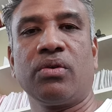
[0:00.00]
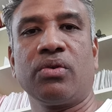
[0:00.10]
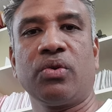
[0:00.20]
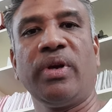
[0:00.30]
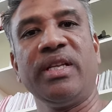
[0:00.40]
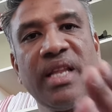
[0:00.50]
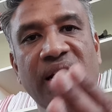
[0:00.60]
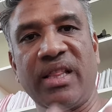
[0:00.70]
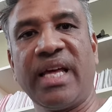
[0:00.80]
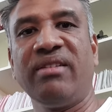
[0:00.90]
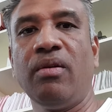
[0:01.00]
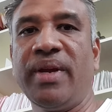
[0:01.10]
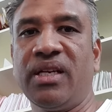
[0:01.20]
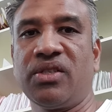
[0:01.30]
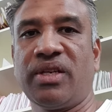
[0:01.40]
So in that, there will
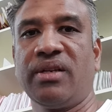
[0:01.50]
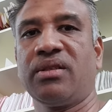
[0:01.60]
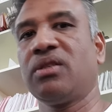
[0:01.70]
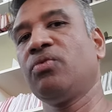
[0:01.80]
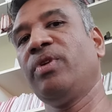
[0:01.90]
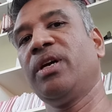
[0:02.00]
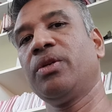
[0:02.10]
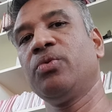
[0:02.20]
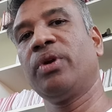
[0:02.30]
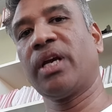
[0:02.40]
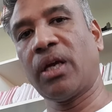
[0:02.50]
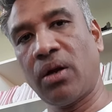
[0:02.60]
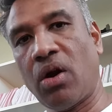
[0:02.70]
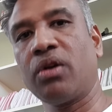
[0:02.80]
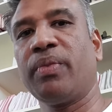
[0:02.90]
be instances where you
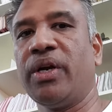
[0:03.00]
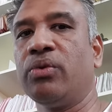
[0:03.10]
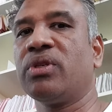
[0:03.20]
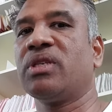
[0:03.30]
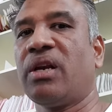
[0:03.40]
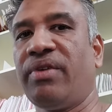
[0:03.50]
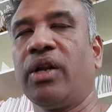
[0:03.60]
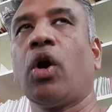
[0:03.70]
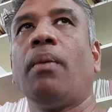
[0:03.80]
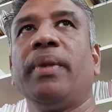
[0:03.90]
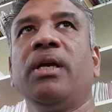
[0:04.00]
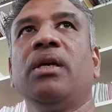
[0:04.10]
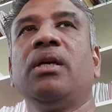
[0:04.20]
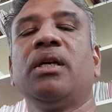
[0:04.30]
cannot produce a certified copy